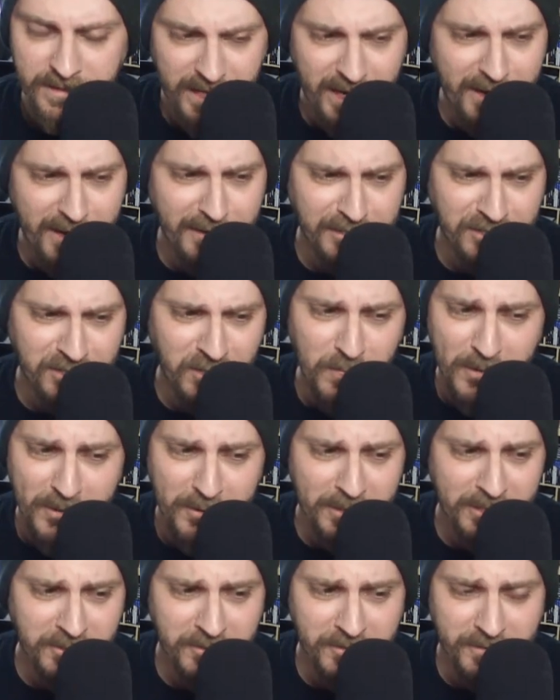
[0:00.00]
Yeah, super
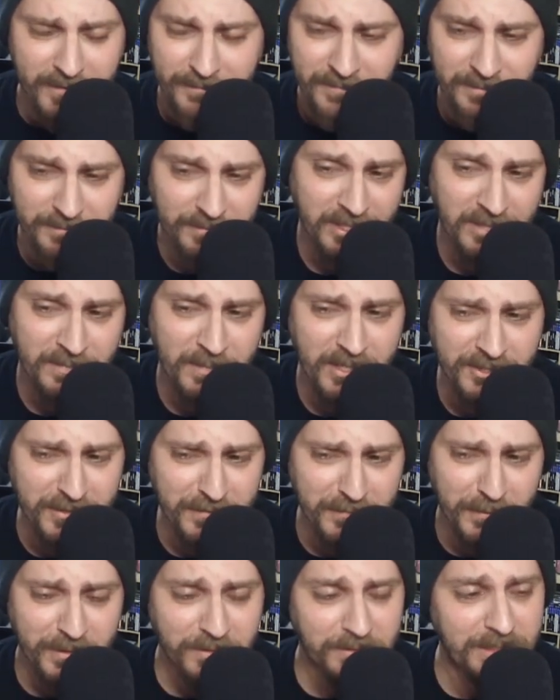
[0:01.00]
quick turn, especially
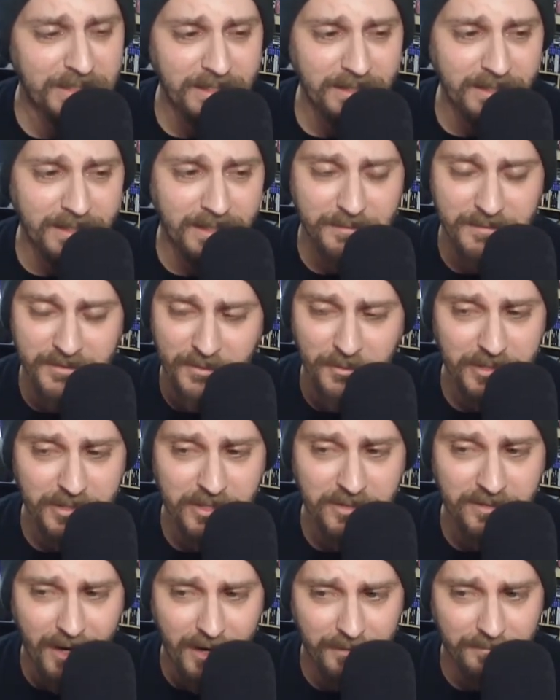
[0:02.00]
for 3D games. Holy
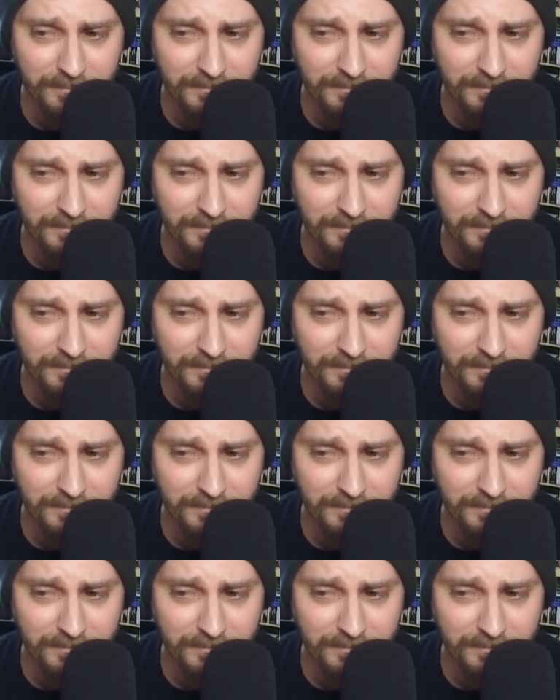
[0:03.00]
crap!